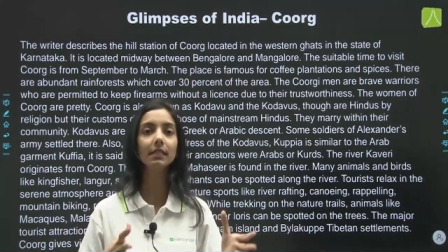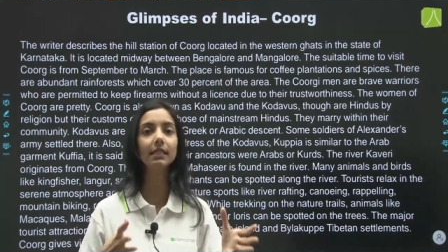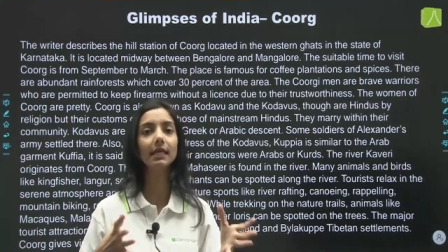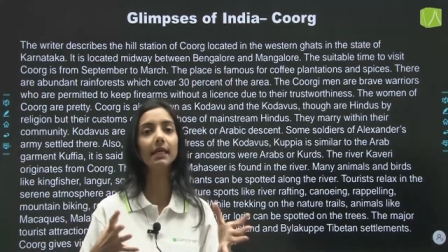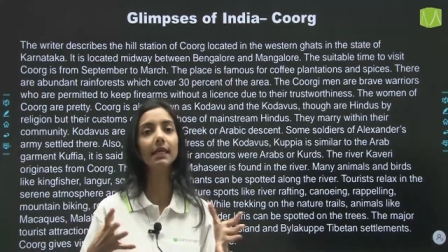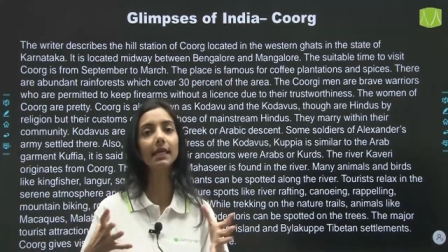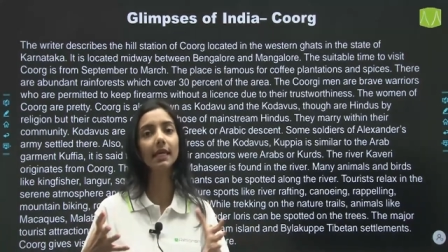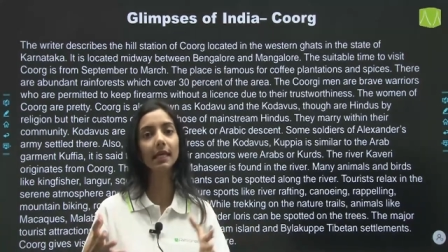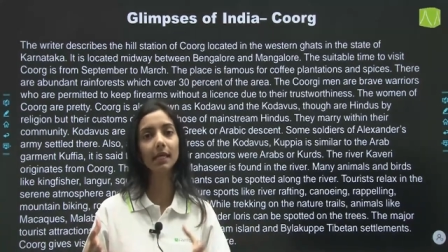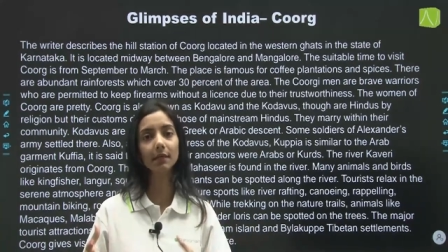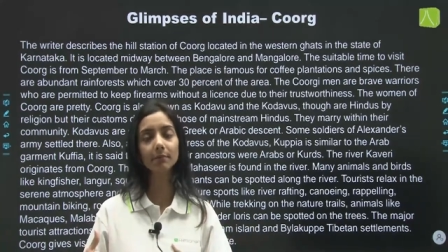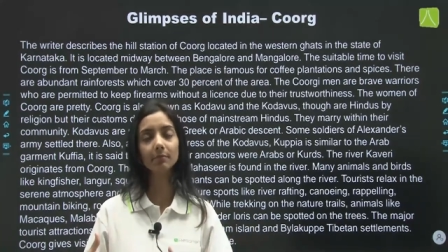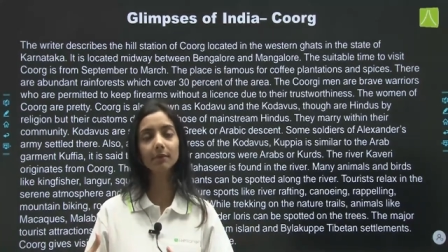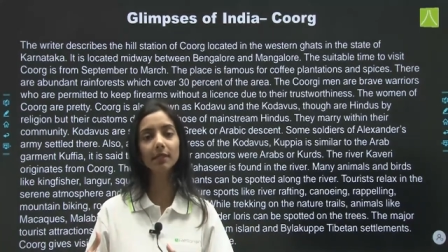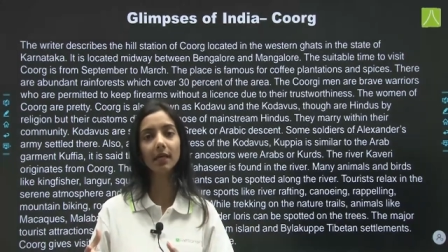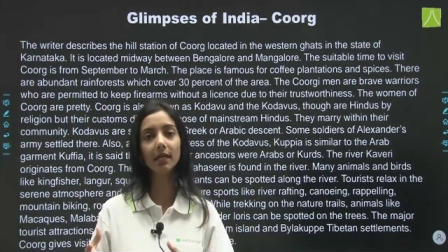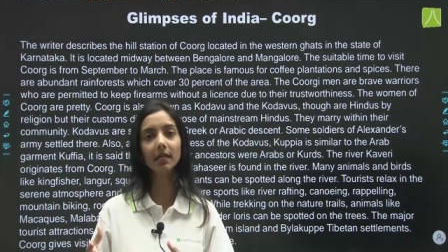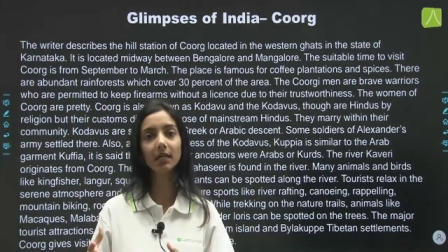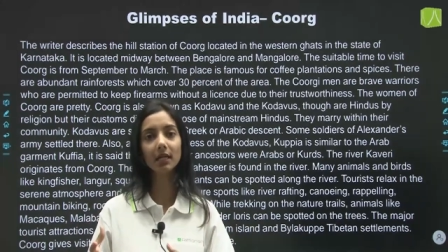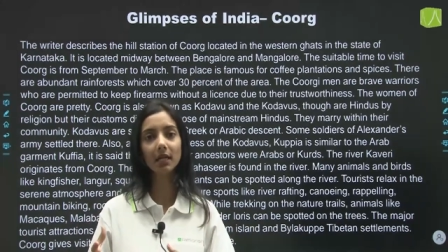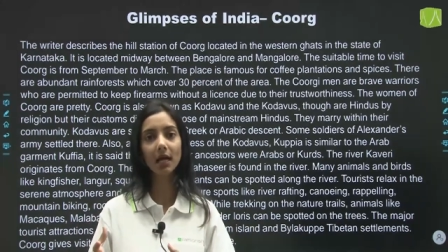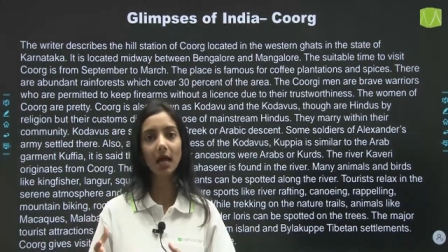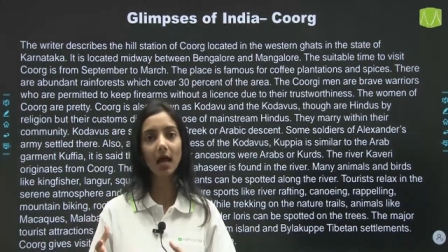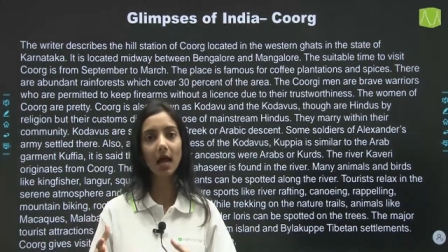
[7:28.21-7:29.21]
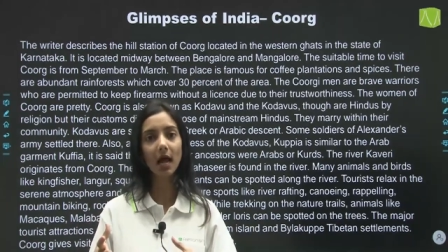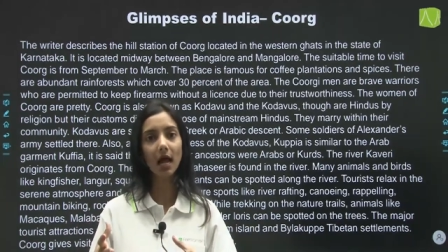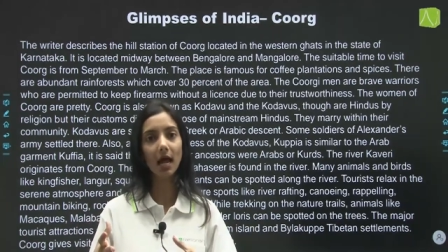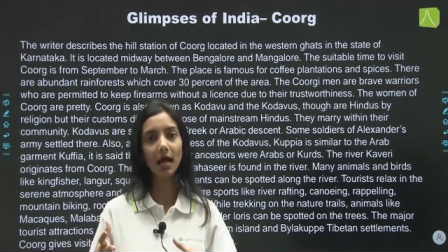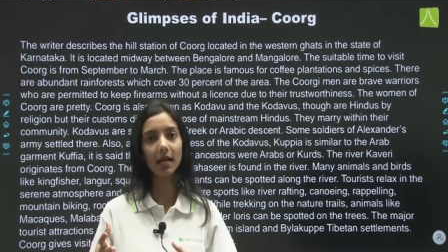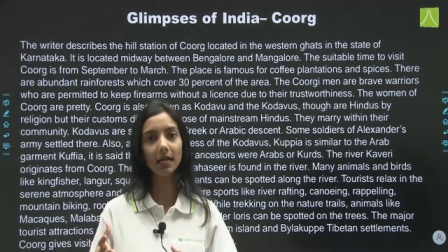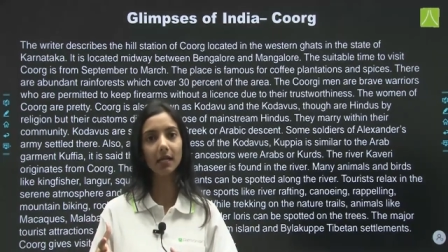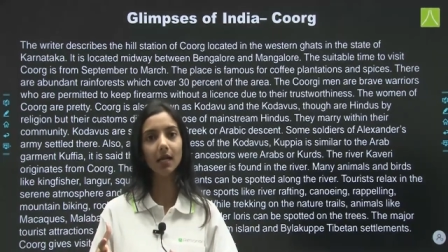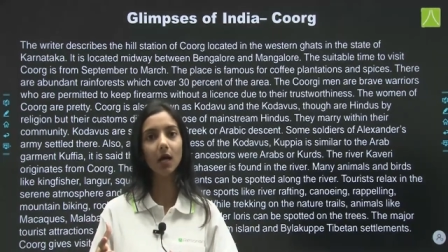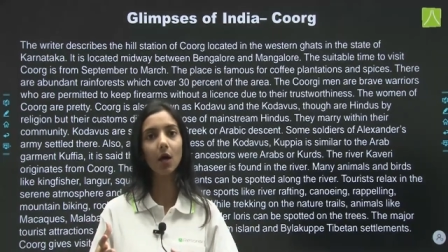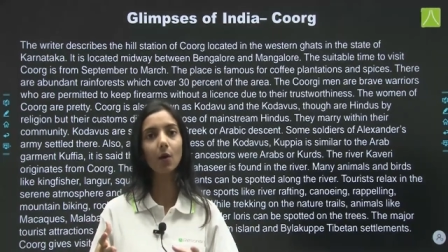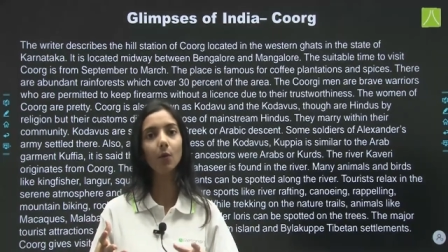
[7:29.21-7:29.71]
they came there
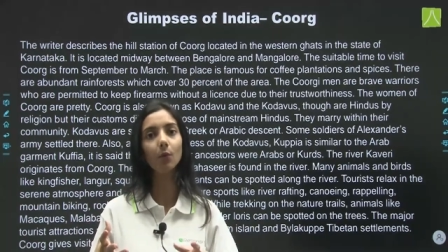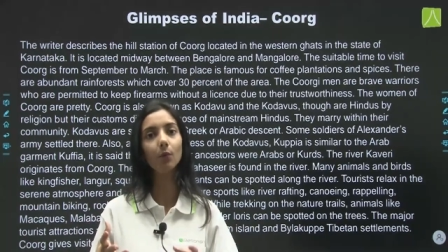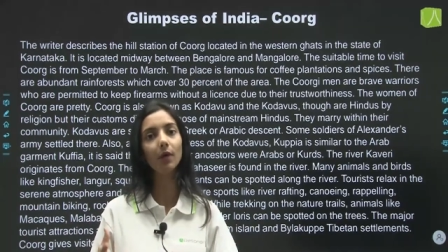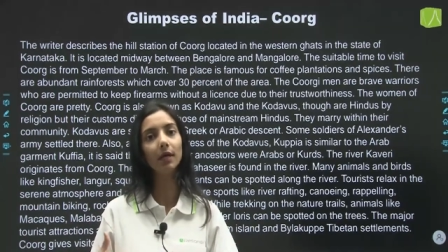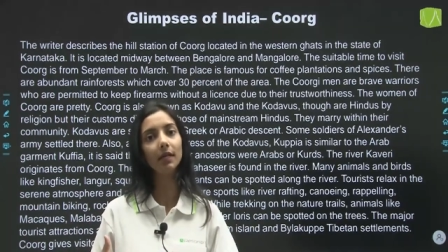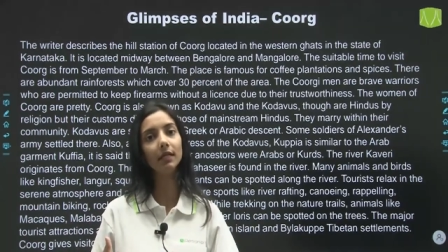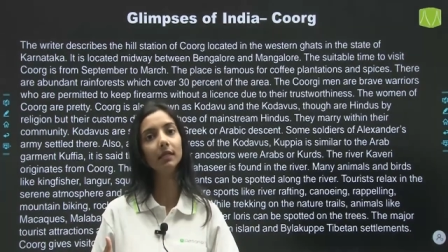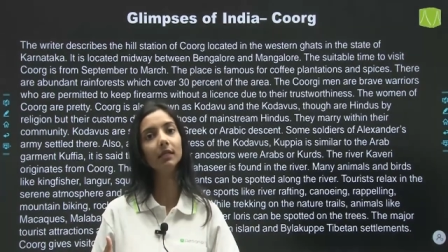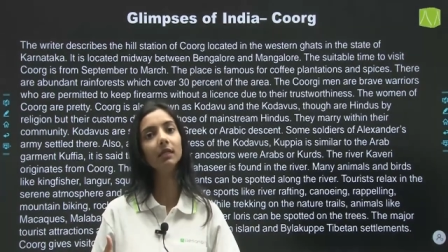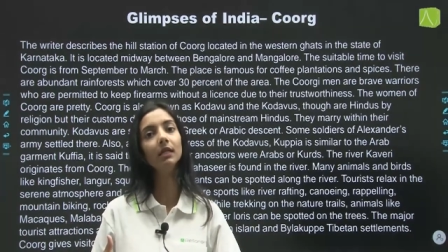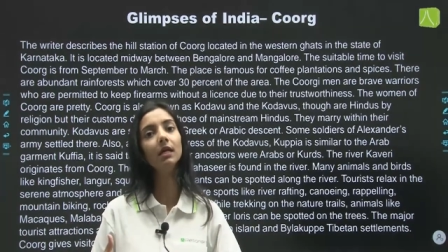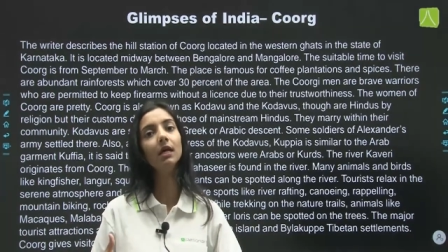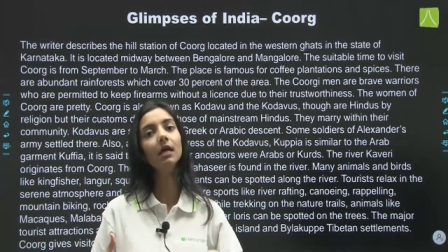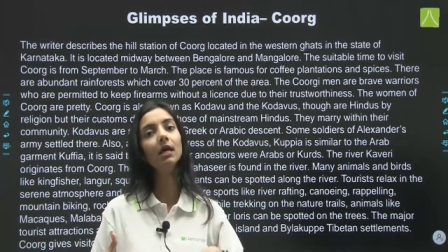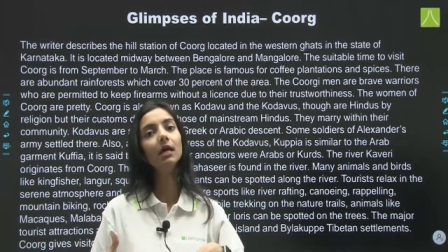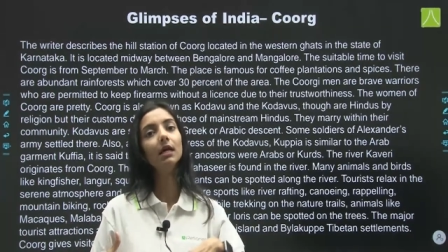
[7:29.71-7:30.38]
and when